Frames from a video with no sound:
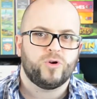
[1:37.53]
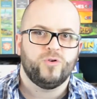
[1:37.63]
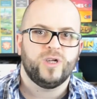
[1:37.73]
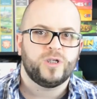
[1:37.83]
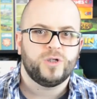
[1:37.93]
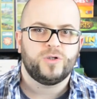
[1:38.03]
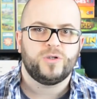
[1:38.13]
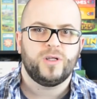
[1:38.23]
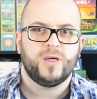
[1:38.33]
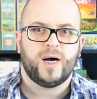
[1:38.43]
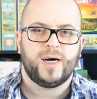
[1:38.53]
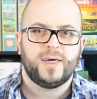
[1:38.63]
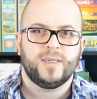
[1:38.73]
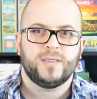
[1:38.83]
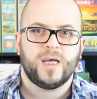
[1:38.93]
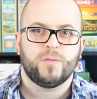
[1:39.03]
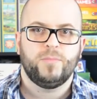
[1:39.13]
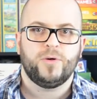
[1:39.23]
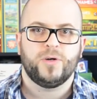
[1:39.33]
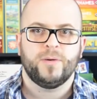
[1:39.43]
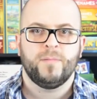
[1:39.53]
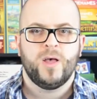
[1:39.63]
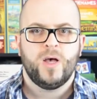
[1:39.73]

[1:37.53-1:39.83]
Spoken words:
traditional deck builder.